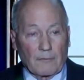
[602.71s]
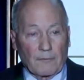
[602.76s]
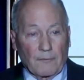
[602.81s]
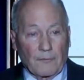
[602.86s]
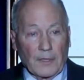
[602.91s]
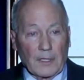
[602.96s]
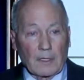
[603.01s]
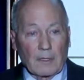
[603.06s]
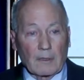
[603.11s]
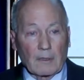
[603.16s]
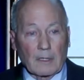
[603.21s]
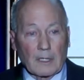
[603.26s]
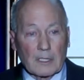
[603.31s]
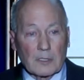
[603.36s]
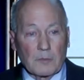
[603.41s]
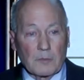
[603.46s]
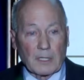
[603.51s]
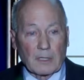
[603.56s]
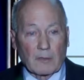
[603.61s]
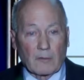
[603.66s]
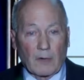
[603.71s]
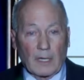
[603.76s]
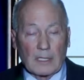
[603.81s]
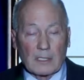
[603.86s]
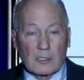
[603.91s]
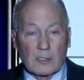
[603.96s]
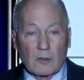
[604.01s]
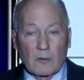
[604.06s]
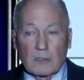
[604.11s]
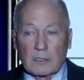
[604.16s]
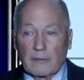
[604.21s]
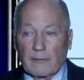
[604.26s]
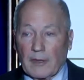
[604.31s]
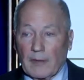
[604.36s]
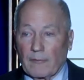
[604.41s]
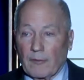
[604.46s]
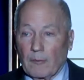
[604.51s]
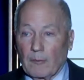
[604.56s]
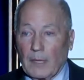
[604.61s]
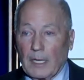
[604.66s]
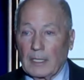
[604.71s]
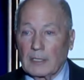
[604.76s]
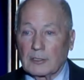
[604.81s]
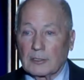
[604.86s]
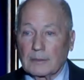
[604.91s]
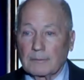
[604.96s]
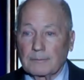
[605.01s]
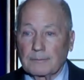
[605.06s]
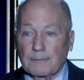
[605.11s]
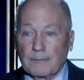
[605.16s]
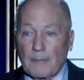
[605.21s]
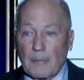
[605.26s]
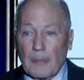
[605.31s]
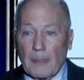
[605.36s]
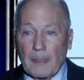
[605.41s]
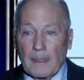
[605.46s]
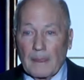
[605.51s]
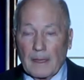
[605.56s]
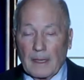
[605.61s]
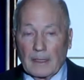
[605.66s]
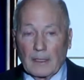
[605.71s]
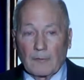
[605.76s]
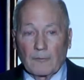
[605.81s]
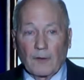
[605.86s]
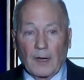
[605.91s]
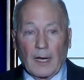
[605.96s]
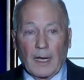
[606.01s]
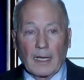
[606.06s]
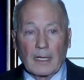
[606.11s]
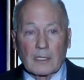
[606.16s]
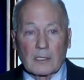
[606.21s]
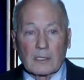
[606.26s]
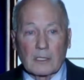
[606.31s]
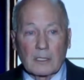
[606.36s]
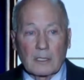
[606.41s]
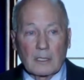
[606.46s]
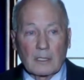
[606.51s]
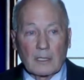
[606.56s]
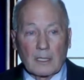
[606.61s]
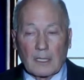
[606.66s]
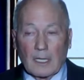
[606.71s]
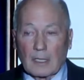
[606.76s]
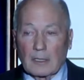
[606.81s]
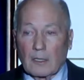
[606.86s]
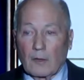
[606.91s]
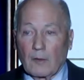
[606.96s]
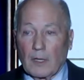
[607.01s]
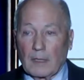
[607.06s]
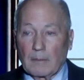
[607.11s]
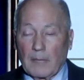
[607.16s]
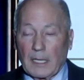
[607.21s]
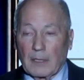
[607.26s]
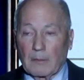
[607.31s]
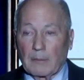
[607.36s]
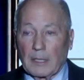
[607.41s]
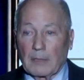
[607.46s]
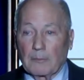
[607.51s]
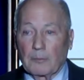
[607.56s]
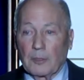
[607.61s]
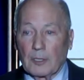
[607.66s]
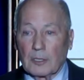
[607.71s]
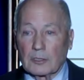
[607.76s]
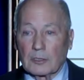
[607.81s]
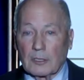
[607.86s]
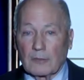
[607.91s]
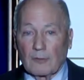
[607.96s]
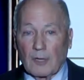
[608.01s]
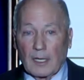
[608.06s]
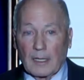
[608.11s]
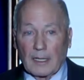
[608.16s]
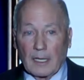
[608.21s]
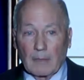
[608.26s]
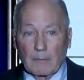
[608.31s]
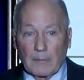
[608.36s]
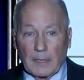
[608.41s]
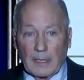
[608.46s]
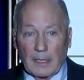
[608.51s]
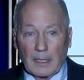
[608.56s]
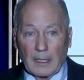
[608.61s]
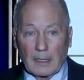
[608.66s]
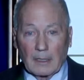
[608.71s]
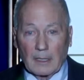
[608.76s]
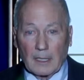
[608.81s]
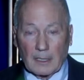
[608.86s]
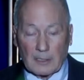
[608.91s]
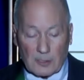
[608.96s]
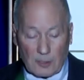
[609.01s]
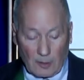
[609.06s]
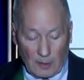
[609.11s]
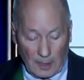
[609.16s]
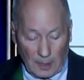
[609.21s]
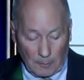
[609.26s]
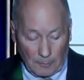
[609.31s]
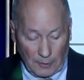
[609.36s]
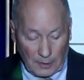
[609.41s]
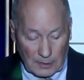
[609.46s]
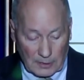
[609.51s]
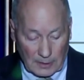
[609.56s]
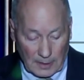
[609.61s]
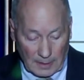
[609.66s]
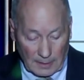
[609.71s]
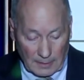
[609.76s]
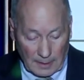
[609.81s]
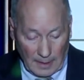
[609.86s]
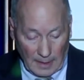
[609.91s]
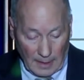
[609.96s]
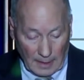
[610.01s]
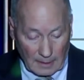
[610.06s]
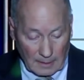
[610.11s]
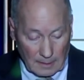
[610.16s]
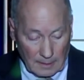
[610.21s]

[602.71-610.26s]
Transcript: Phil has a great source of information and advice, and I know he made a big push to try to get me in, and I certainly appreciate that.